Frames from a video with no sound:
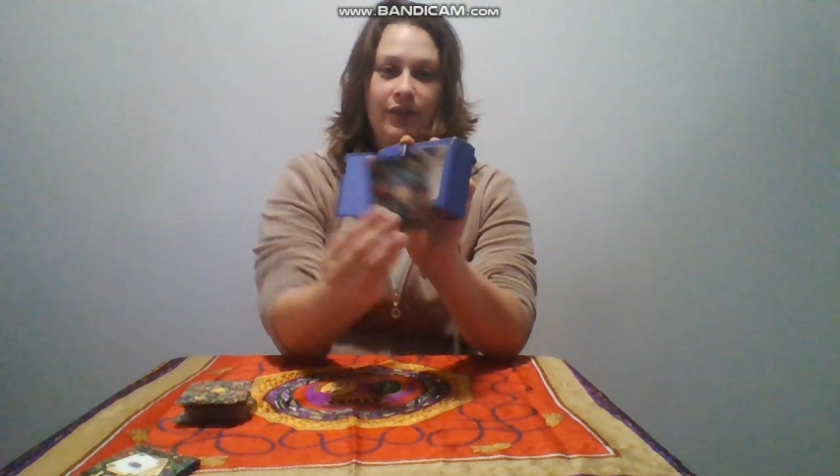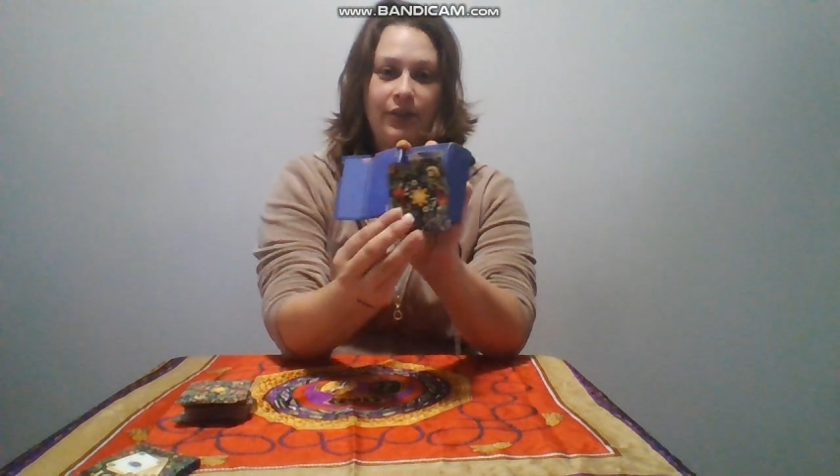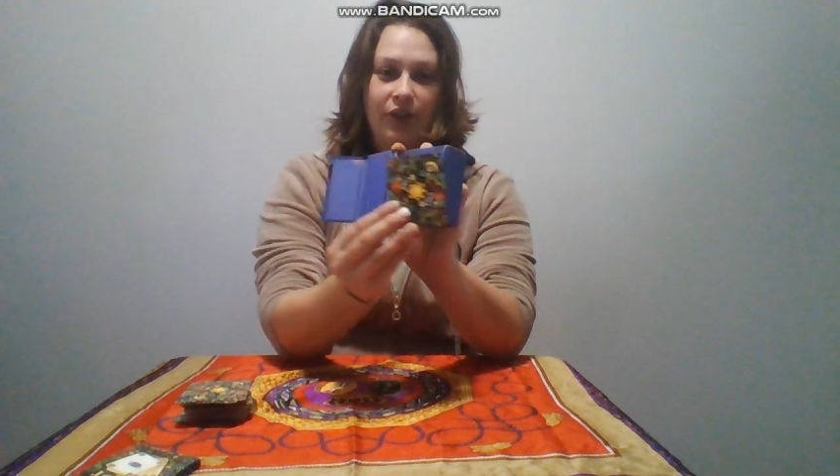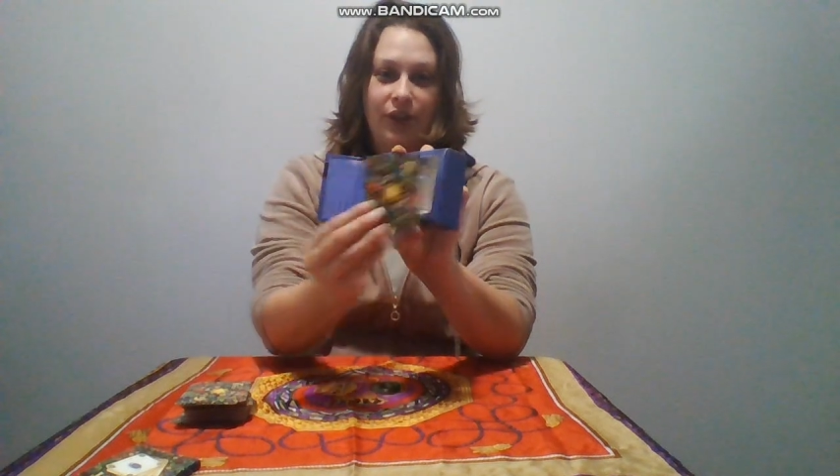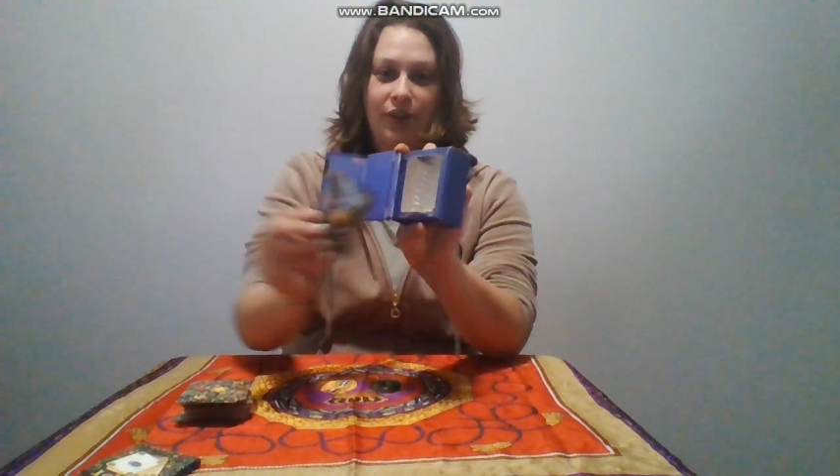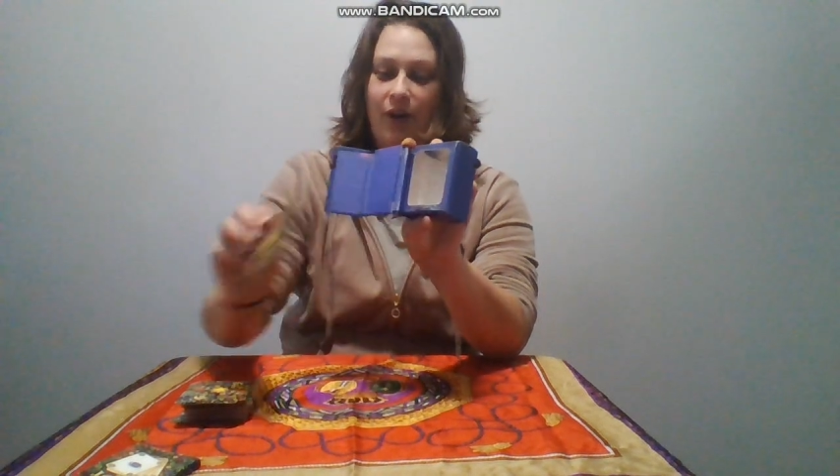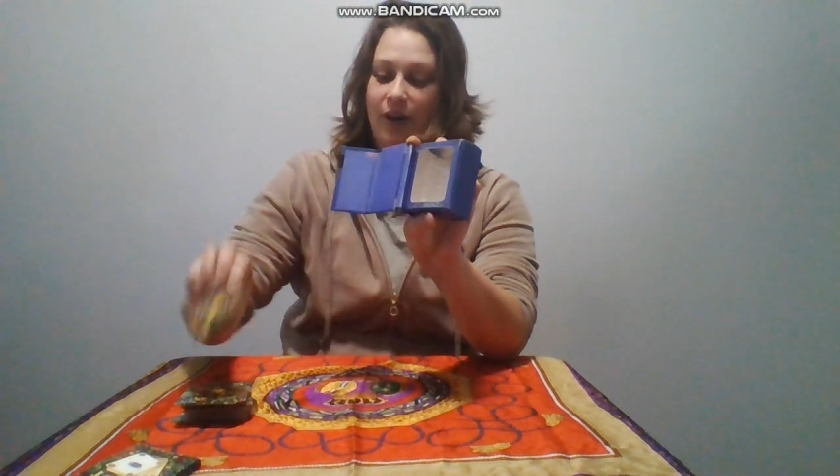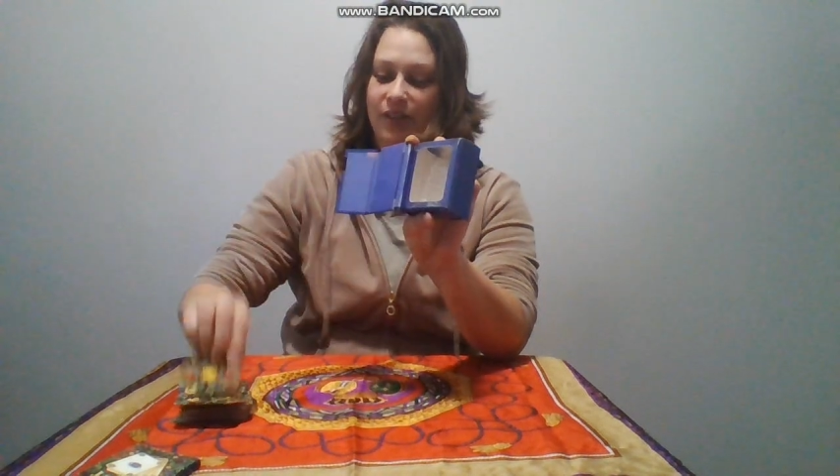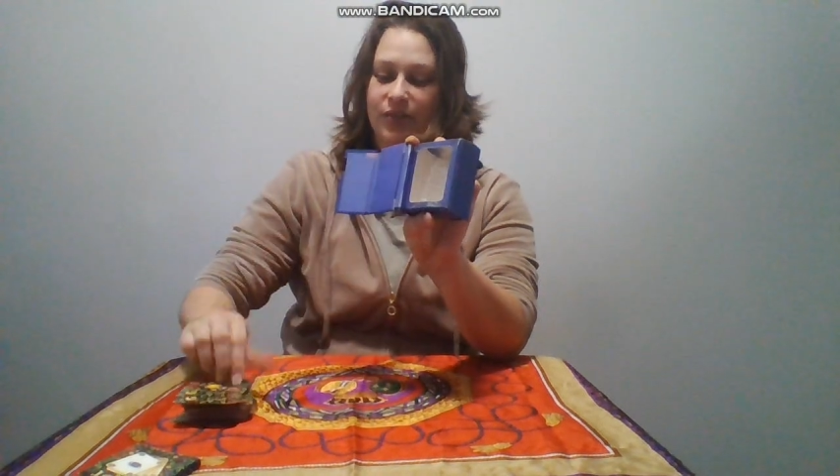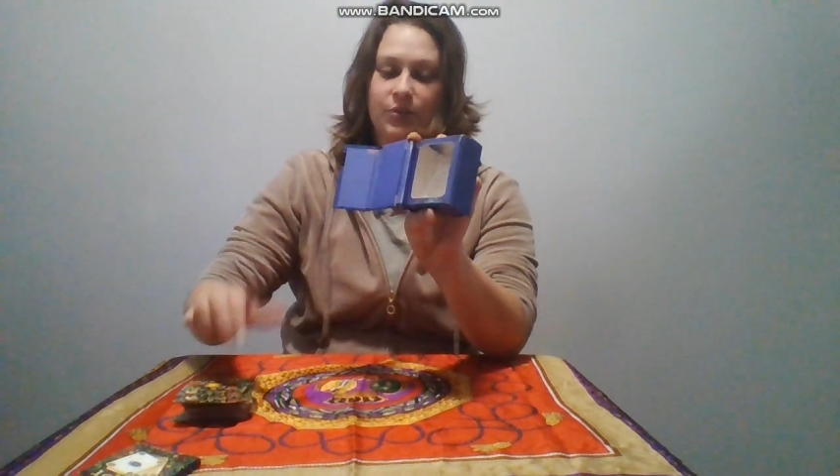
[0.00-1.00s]
the
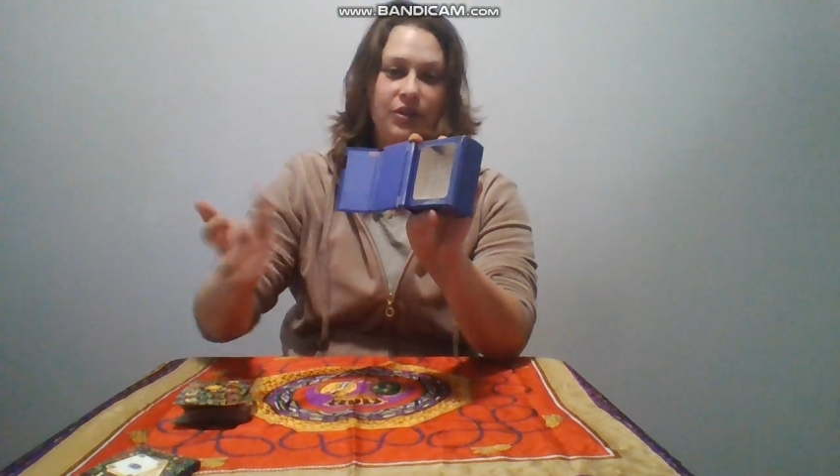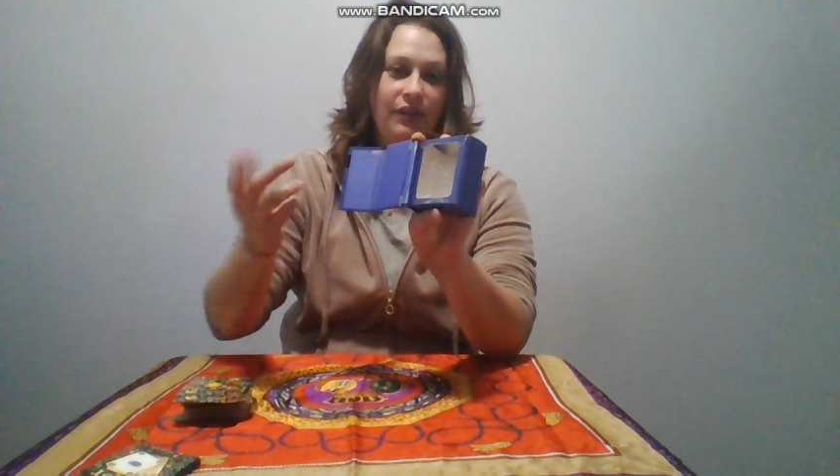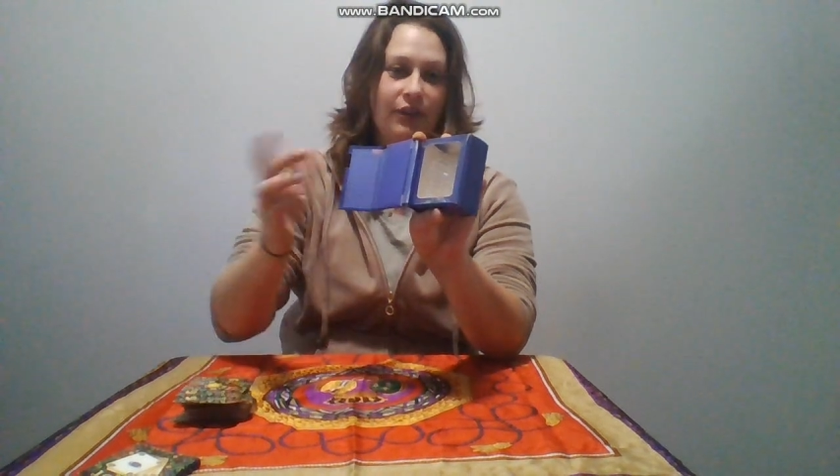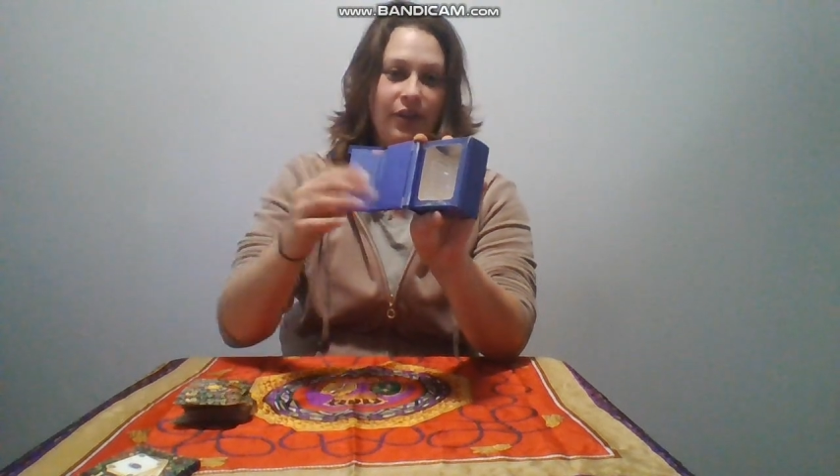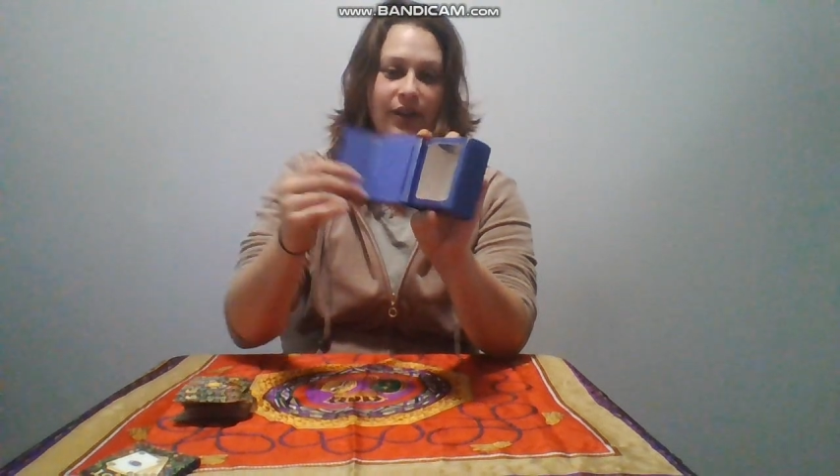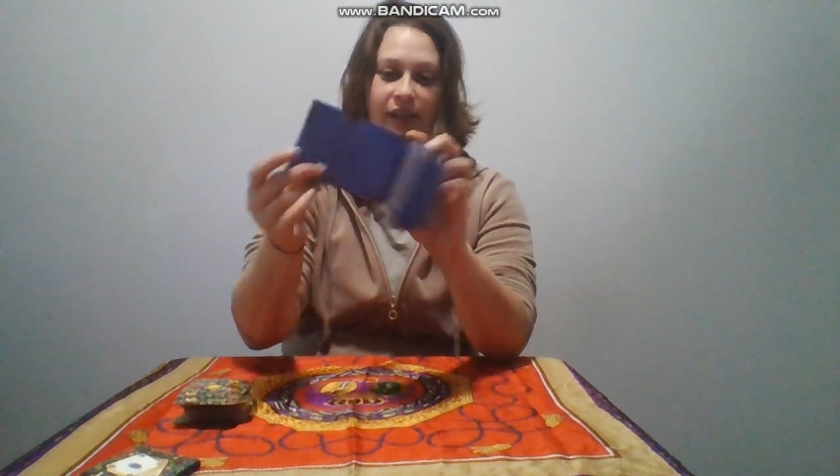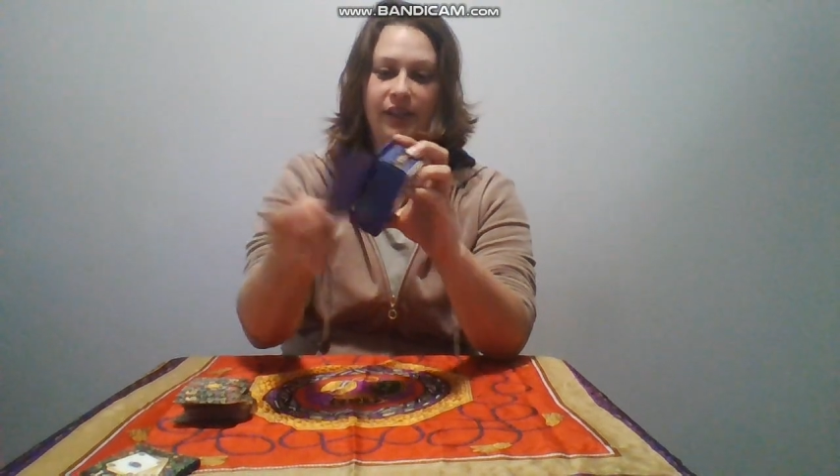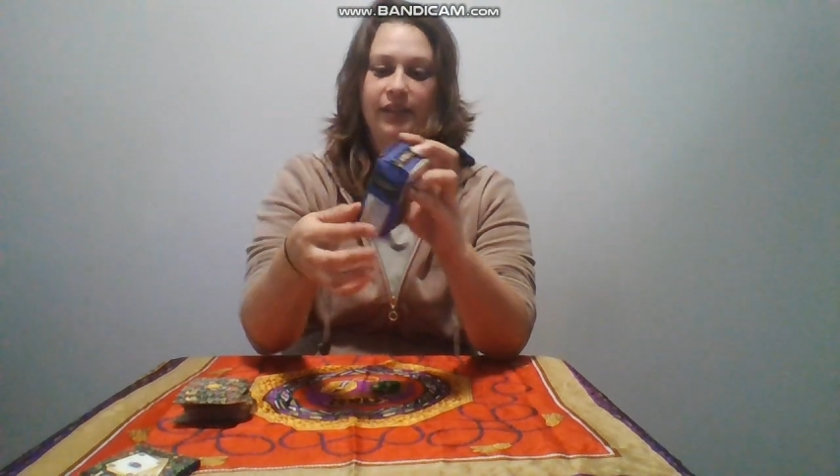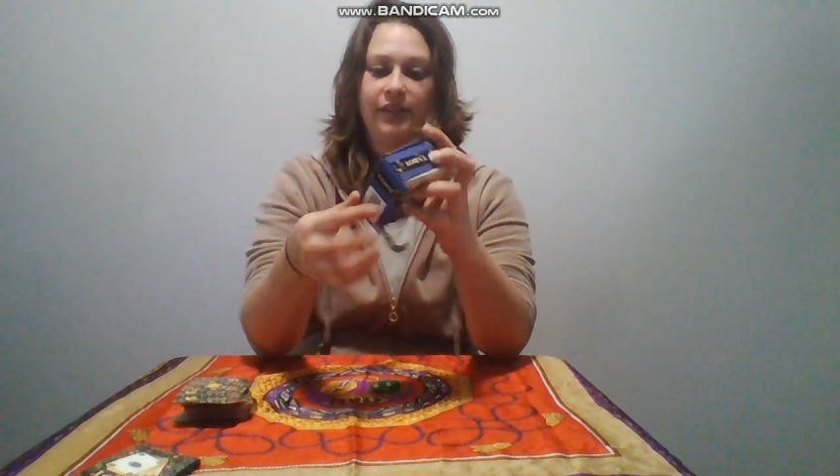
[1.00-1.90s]
cards, which I've already